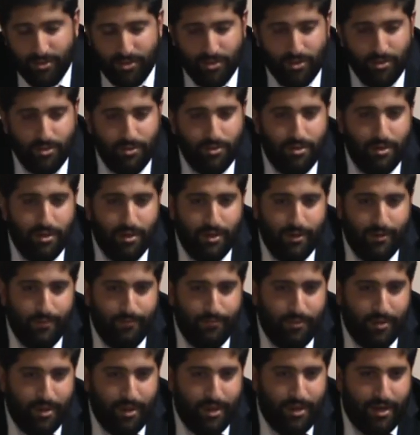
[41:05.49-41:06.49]
So
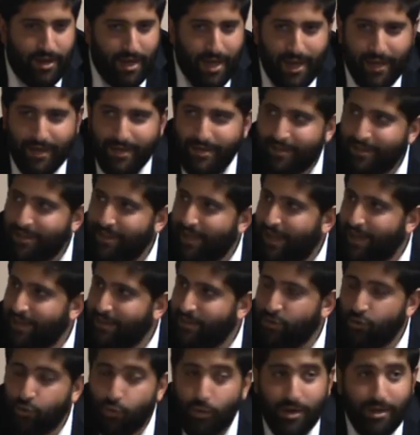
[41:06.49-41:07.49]
at nine to
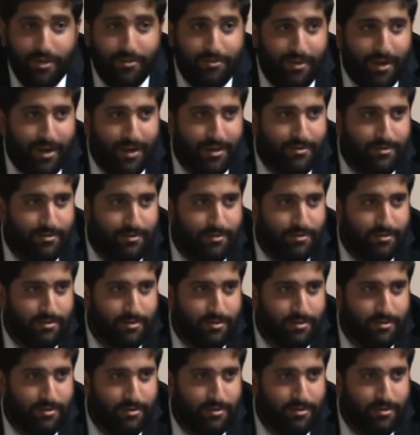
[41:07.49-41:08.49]
nine twenty-five,
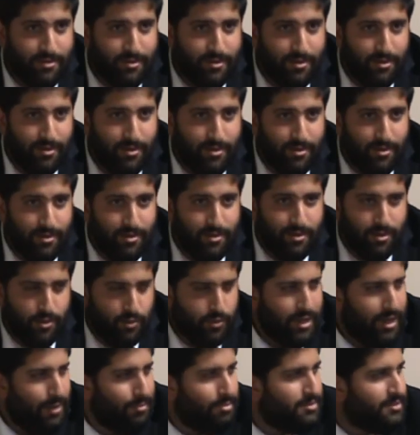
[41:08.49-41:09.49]
you know
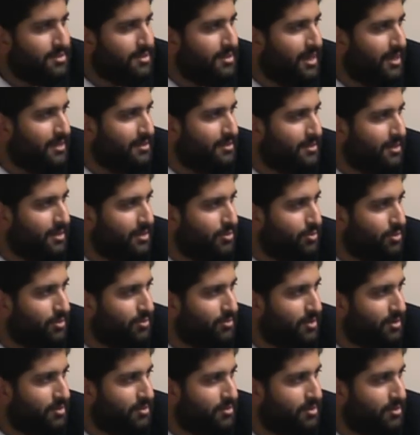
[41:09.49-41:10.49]
what happens at nine to nine
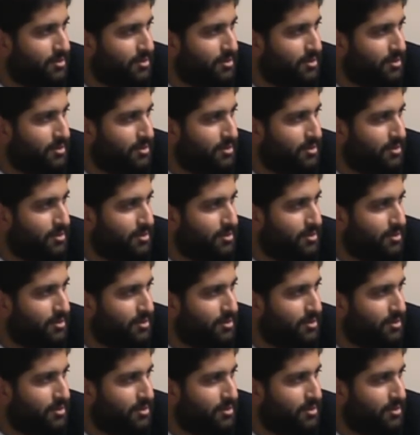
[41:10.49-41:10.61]
twenty-five?